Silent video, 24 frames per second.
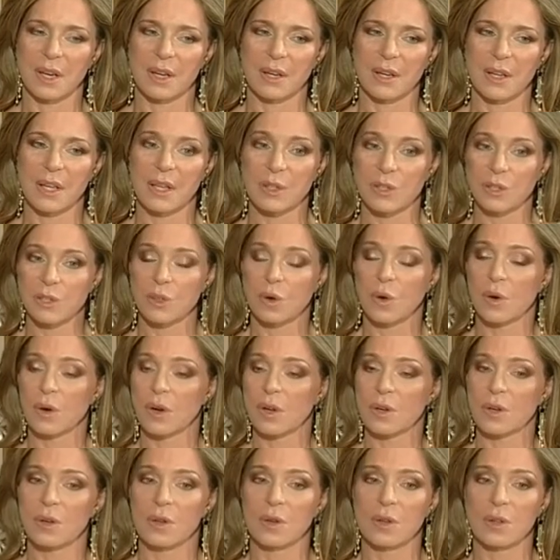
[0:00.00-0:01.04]

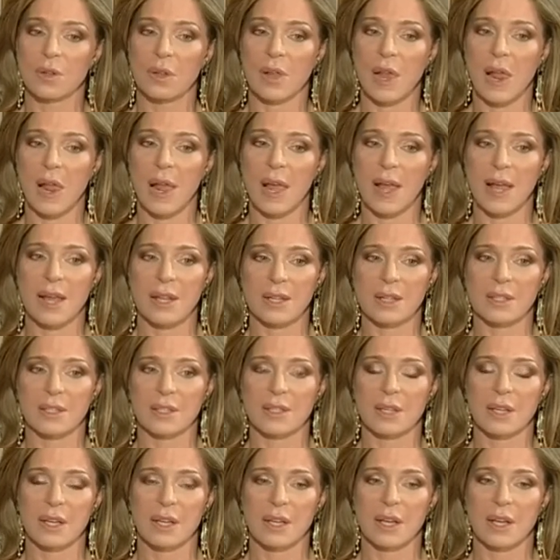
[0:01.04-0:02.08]
historical and